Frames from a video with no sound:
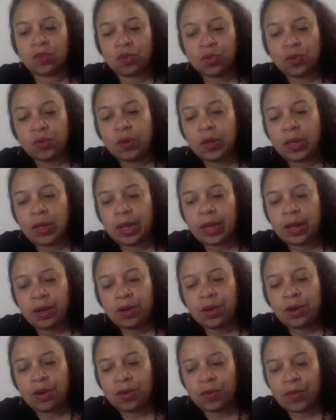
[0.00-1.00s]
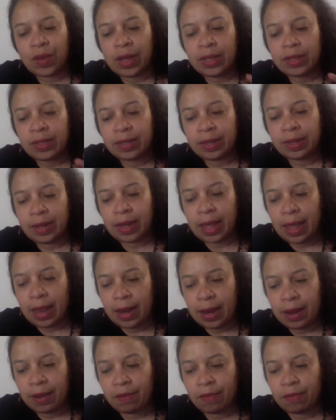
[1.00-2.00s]
truly a nervine
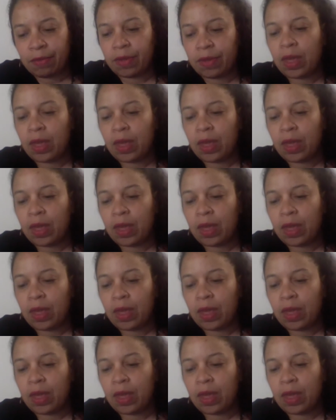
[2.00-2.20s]
sedative.